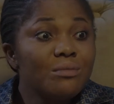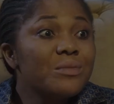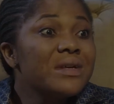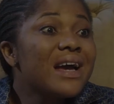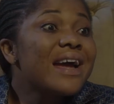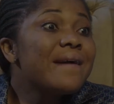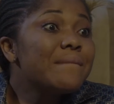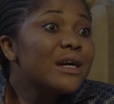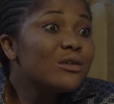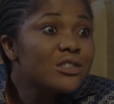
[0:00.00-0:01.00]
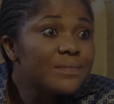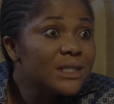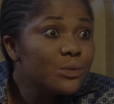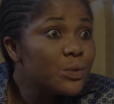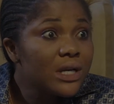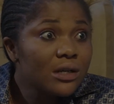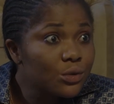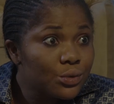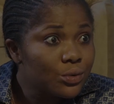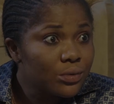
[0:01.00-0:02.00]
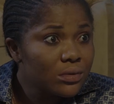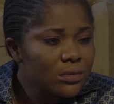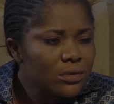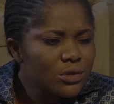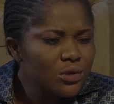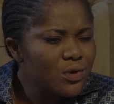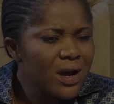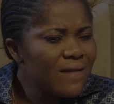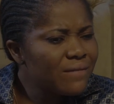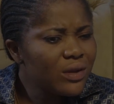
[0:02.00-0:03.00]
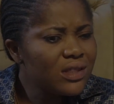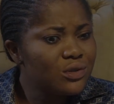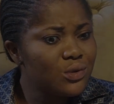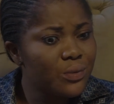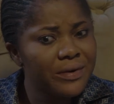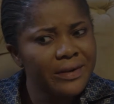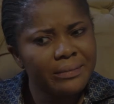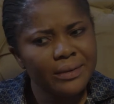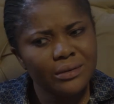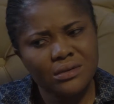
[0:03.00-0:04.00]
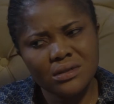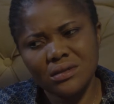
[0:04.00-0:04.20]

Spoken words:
Mommy, I and my husband, we are cool, so you have nothing to worry about.